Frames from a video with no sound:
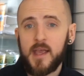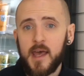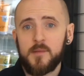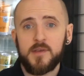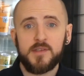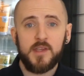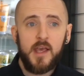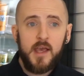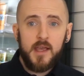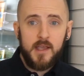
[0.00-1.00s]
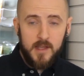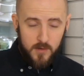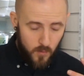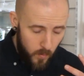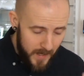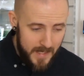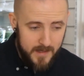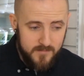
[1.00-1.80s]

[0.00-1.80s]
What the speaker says: cannabis can quite